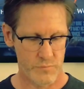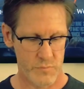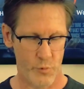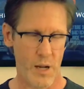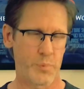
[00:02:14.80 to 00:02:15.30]

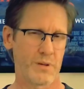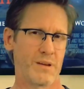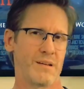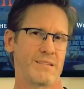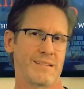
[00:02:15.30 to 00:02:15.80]
the
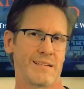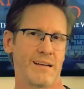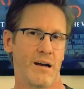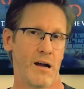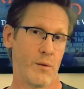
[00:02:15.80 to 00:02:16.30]
replicas
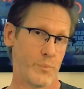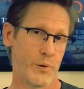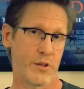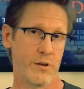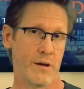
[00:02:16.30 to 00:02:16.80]
are
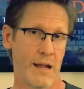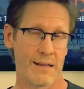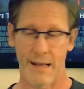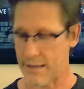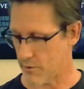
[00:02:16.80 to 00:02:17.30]
pretty good. I
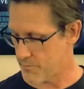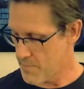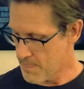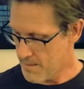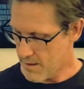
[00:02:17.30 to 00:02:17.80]
like them,
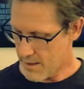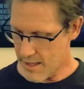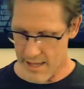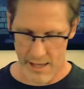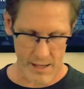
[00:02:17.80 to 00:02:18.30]

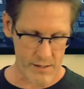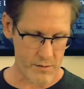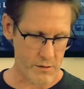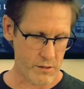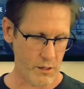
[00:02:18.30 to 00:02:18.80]
and
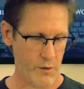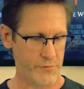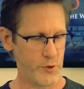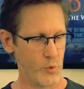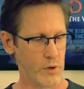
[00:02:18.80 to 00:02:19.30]

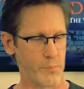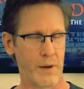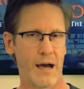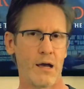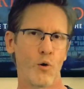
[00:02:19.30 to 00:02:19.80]
if you were to
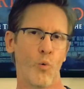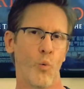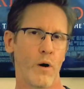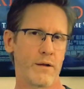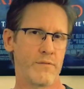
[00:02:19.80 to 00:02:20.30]
buy
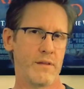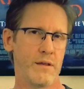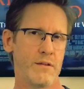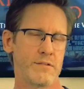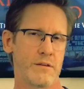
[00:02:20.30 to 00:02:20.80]
one of
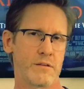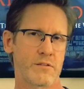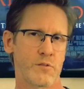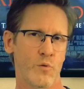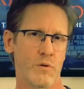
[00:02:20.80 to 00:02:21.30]
these in the
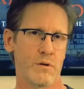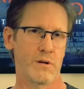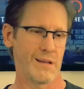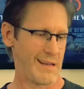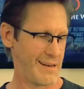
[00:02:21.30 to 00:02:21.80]

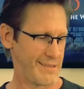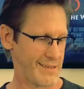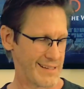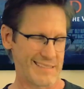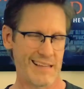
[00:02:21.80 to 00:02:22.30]
store, and it's
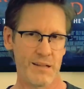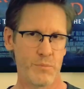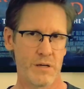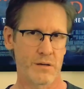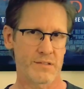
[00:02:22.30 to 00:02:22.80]
like 10
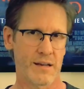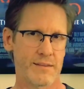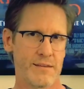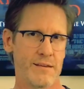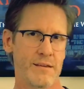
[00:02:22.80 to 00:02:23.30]
mils, I
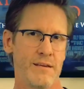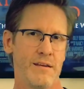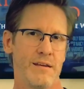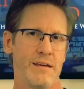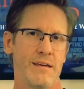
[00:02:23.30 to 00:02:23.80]
think,
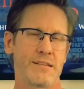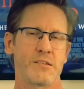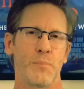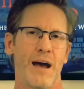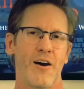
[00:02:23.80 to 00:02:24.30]
it's
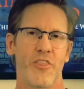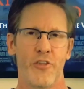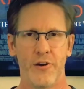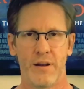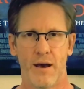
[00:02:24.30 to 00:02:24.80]
about
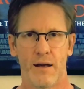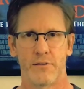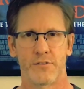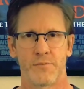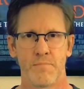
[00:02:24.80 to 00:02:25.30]

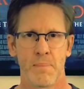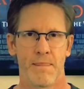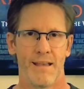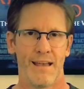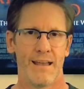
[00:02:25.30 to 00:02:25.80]
$30,
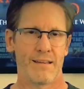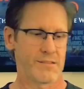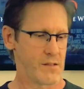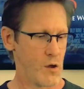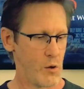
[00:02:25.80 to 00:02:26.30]
and
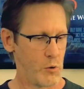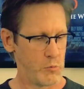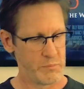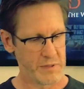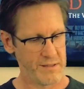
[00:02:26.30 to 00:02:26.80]

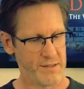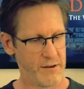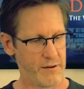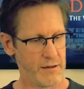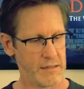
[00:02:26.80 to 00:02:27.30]
so
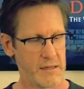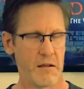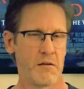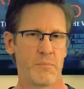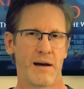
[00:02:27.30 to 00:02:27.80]
consider
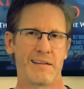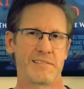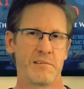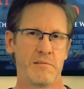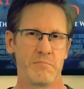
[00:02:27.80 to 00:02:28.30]
it buying
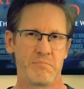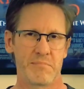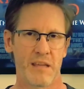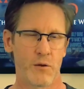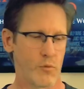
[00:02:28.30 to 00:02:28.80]
2
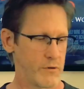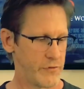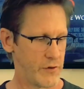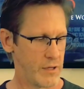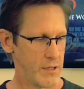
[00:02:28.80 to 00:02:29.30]
getting 1
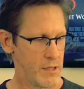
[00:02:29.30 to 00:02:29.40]
free.